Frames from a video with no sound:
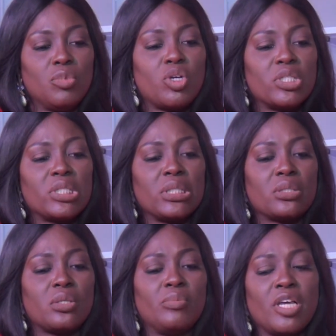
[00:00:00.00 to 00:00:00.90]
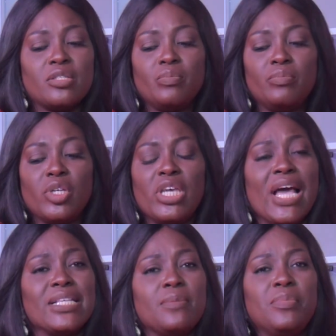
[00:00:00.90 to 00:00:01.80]
Because sometimes
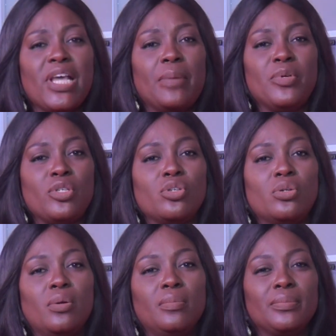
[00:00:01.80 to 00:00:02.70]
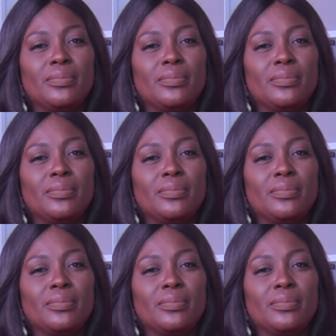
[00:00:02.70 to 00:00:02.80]
he has a bigger picture.